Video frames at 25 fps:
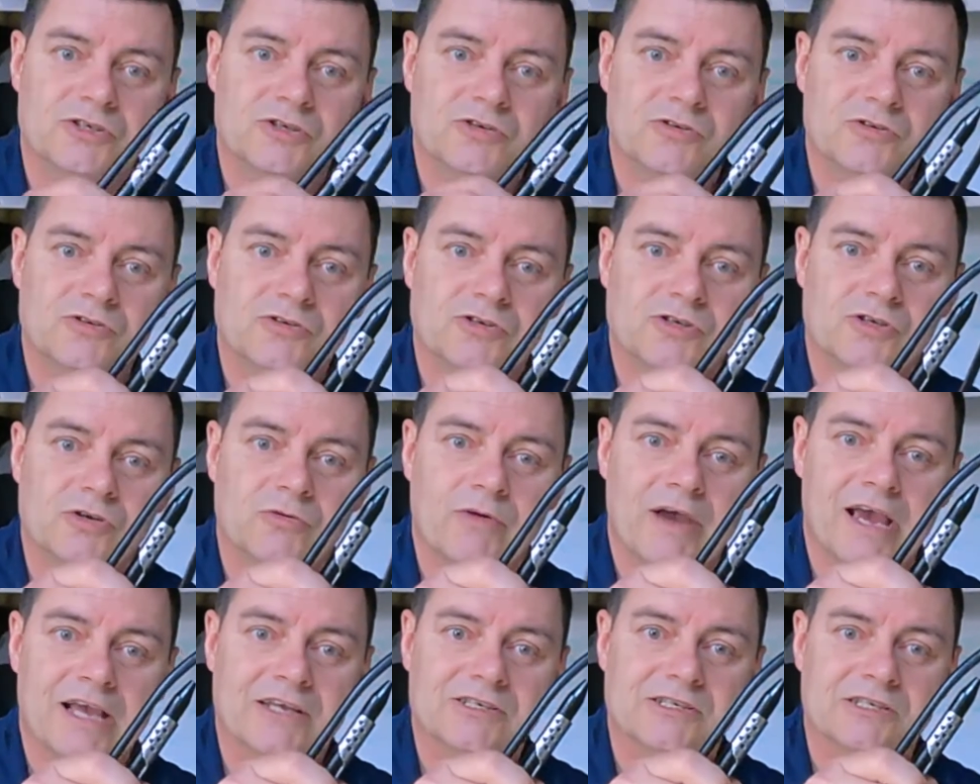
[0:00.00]
used
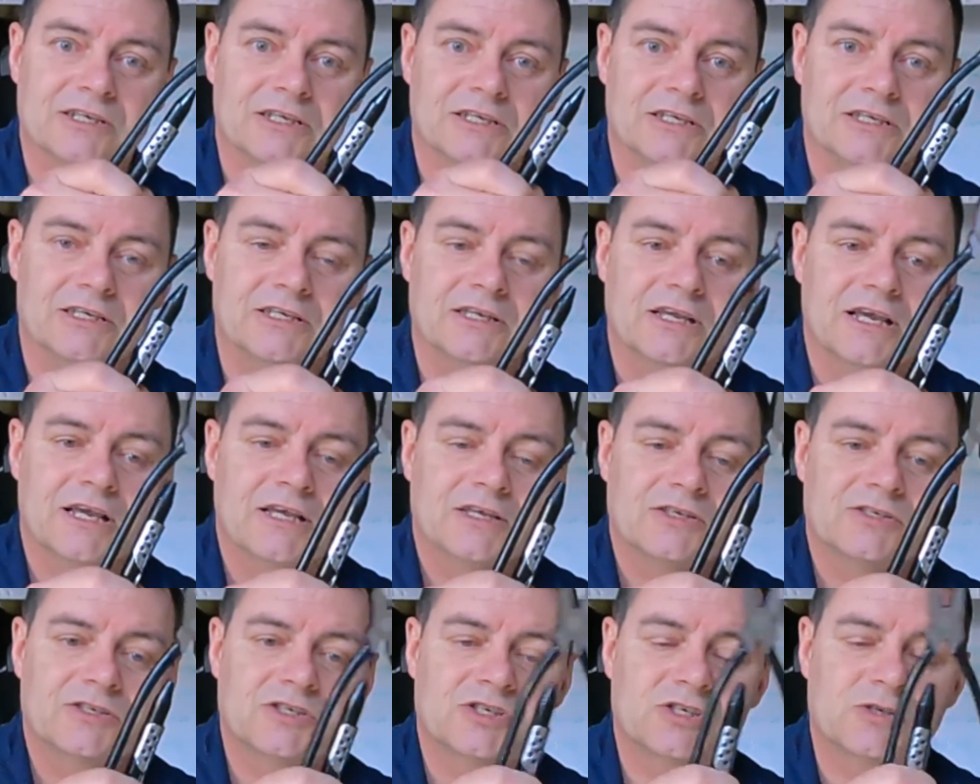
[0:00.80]
to actually
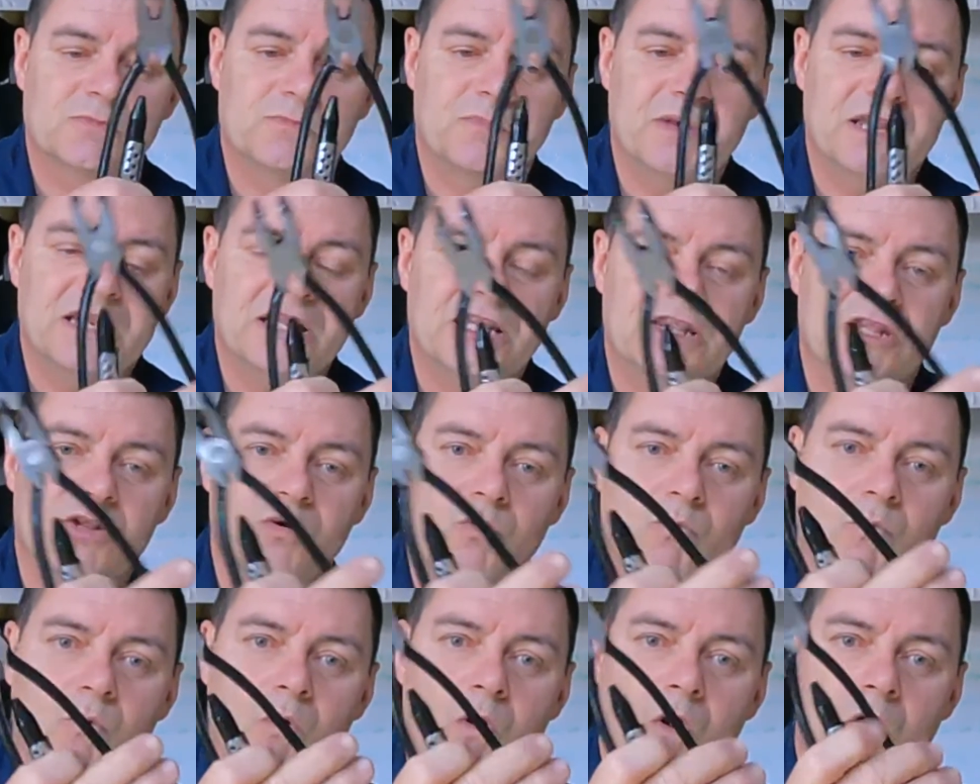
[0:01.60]
spin the
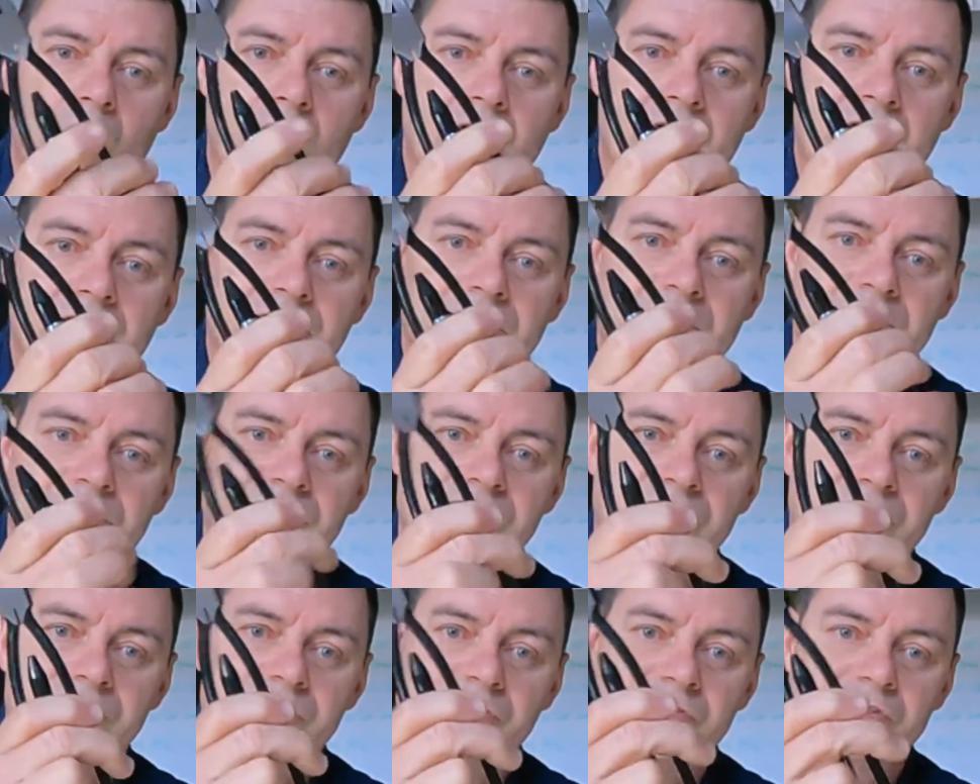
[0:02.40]
wire that
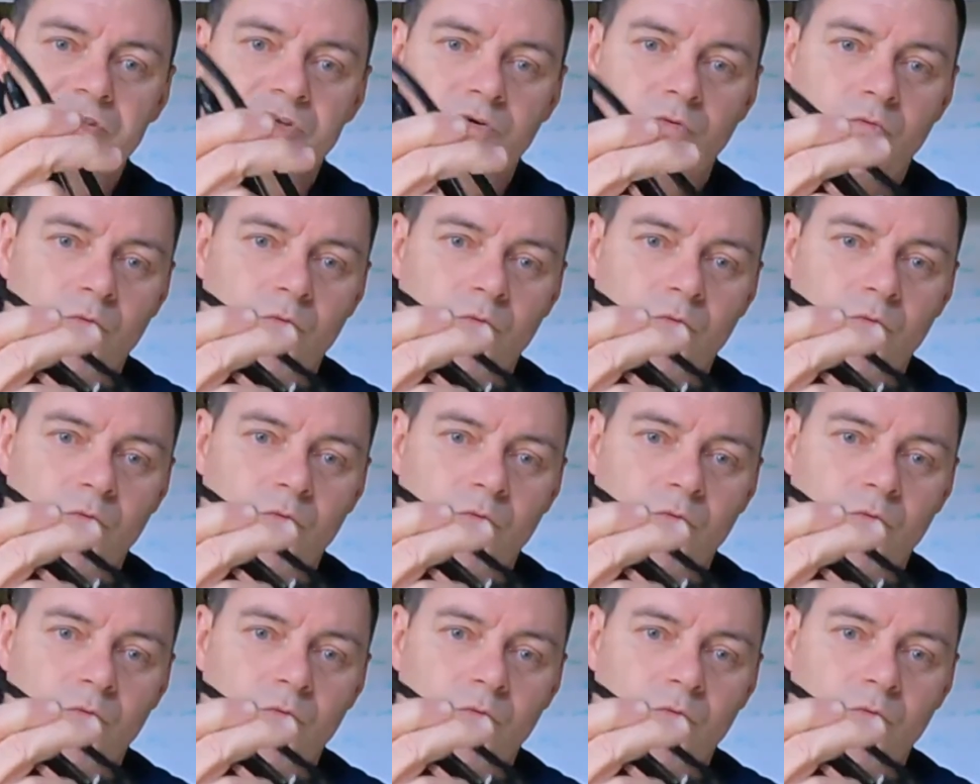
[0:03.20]
is used to